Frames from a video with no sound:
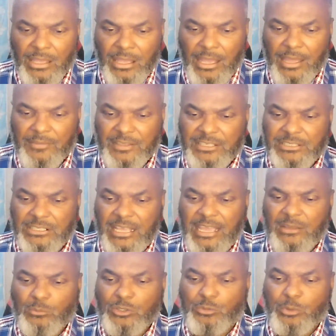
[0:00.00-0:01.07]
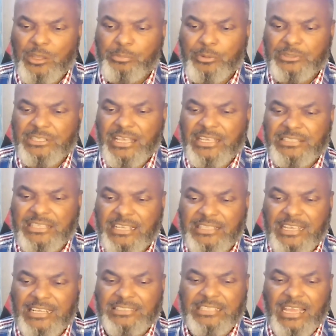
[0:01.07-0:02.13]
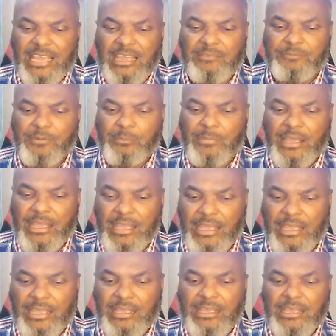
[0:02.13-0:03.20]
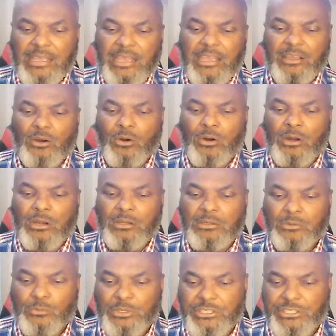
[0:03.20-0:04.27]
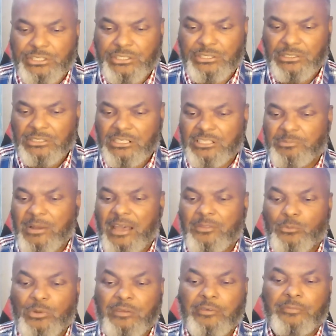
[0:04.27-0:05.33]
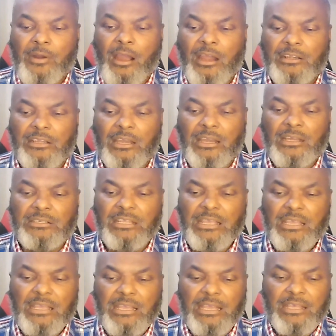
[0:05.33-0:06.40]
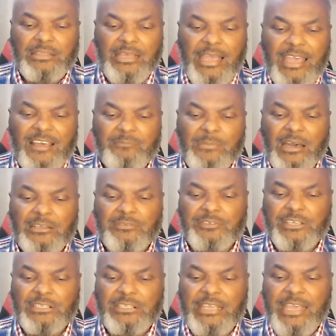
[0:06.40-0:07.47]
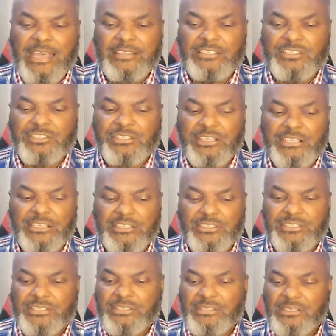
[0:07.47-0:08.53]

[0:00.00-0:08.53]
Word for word: and this land which we possessed at that time from Aor, which is by the river of Arnon, and the half mount of Gilead, the cities